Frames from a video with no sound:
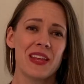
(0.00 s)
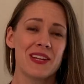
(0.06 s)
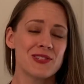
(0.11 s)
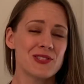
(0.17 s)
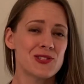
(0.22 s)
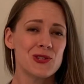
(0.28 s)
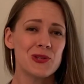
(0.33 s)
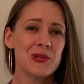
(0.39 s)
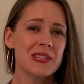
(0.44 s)
it's
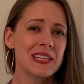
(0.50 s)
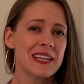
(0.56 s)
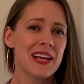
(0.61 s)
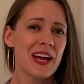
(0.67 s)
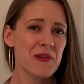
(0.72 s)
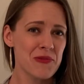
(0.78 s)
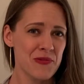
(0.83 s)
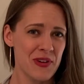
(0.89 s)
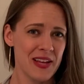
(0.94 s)
certainly
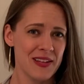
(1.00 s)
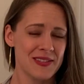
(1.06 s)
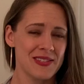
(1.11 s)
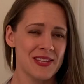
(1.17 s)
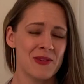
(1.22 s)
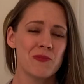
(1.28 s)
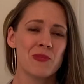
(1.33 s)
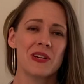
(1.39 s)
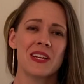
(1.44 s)
not
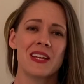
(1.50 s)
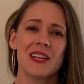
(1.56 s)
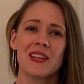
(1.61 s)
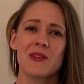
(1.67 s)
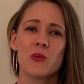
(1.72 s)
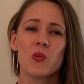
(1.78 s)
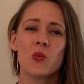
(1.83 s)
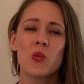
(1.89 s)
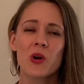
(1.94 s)
fancy, but it
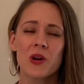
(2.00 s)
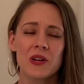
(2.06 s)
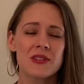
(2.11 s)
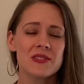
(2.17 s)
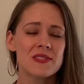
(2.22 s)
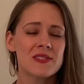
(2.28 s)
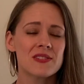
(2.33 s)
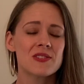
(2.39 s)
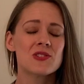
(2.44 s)

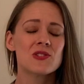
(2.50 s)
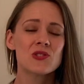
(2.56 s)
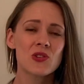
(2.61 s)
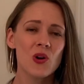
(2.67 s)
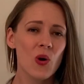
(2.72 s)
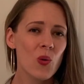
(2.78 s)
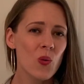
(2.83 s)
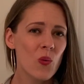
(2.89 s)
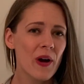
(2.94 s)
works
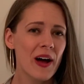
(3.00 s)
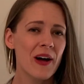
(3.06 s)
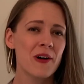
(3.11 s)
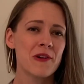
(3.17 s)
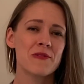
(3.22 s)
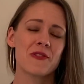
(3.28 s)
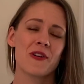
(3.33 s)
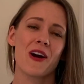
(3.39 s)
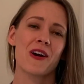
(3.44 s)
so well
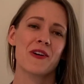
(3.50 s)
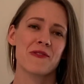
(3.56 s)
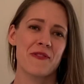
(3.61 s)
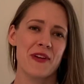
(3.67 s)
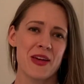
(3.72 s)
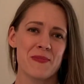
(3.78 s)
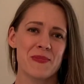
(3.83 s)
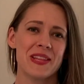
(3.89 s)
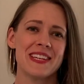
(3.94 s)
for our
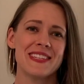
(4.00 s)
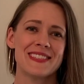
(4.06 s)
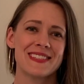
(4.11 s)
family's